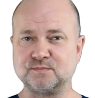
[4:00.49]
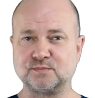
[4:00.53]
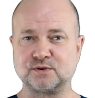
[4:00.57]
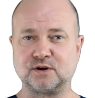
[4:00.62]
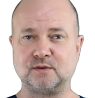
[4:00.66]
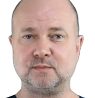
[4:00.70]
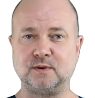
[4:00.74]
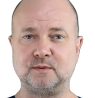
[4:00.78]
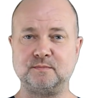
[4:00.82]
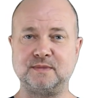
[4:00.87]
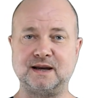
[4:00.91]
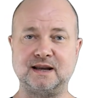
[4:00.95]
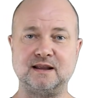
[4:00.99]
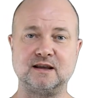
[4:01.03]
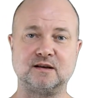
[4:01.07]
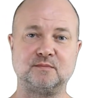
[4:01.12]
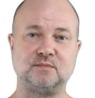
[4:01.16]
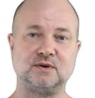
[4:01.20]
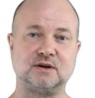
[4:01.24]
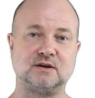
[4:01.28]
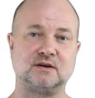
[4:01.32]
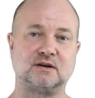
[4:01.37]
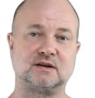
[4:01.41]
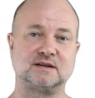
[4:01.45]
problematic
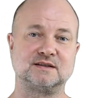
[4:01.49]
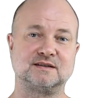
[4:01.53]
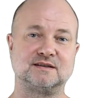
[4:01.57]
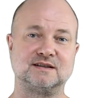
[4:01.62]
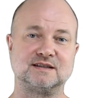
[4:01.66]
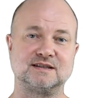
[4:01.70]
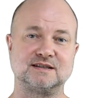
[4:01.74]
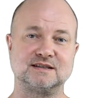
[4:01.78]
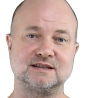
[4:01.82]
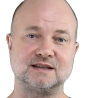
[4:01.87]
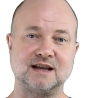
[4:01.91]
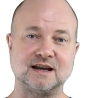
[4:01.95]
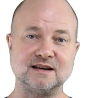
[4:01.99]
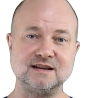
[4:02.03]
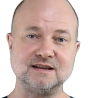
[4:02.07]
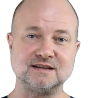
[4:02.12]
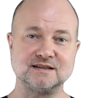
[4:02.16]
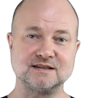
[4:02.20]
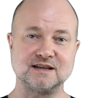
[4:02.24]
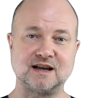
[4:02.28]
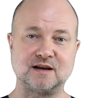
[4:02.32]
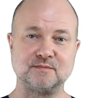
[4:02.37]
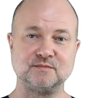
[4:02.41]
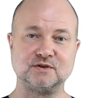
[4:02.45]
because the study
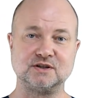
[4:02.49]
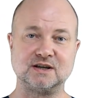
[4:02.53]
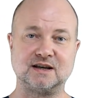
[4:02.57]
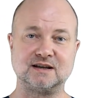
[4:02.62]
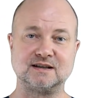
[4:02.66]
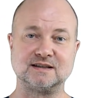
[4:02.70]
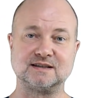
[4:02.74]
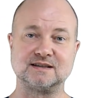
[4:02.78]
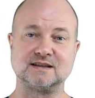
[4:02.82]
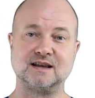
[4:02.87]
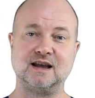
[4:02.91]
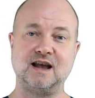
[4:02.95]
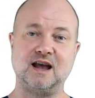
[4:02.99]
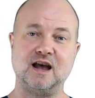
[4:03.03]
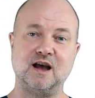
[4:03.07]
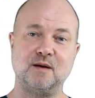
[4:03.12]
subjects